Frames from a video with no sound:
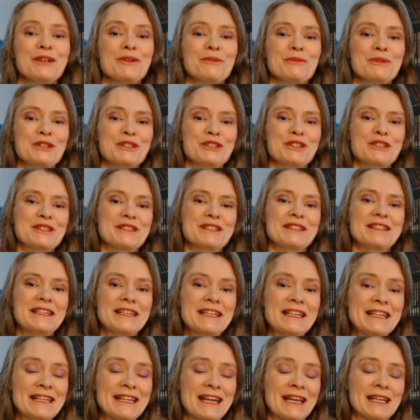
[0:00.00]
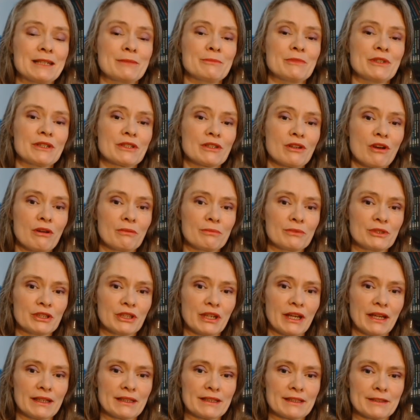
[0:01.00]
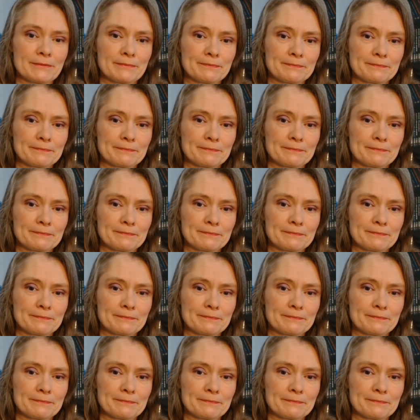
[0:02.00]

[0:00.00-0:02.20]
which is an inanimate object.